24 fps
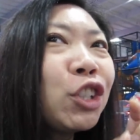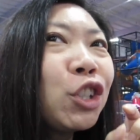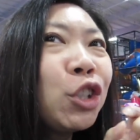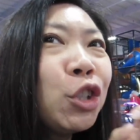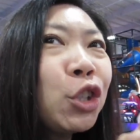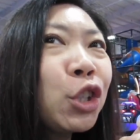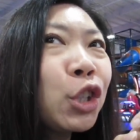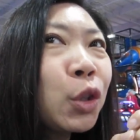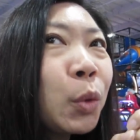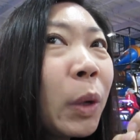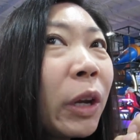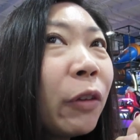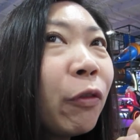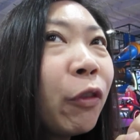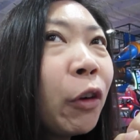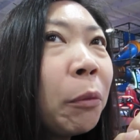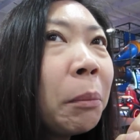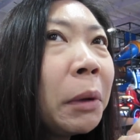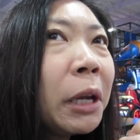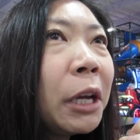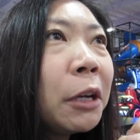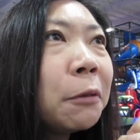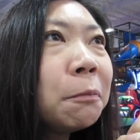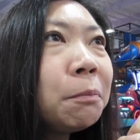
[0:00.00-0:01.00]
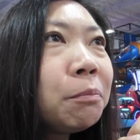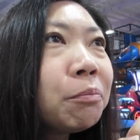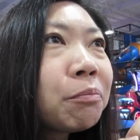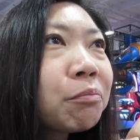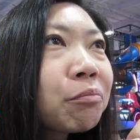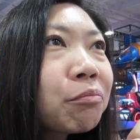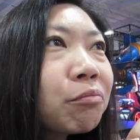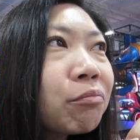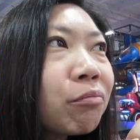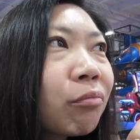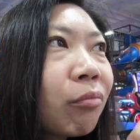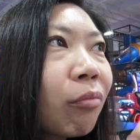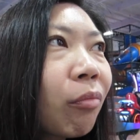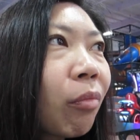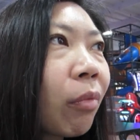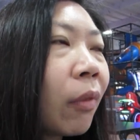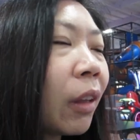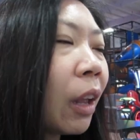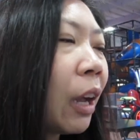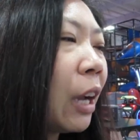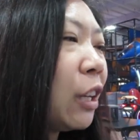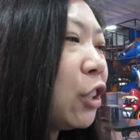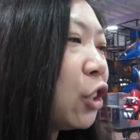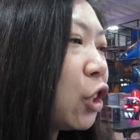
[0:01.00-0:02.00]
too sweet for me.
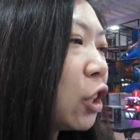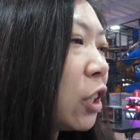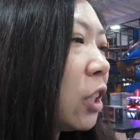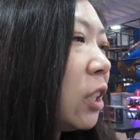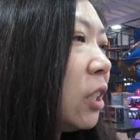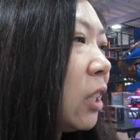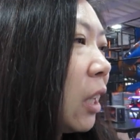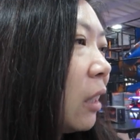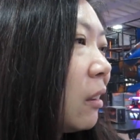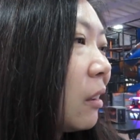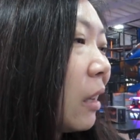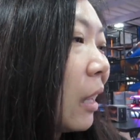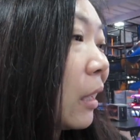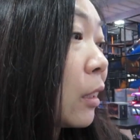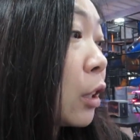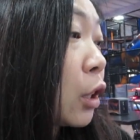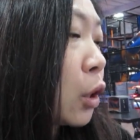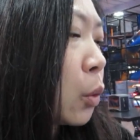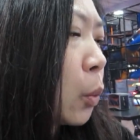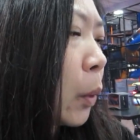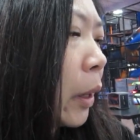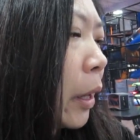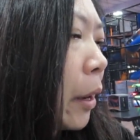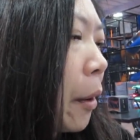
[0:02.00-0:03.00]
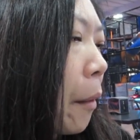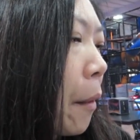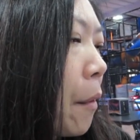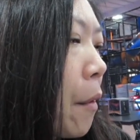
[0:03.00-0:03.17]
I should have done less sweet.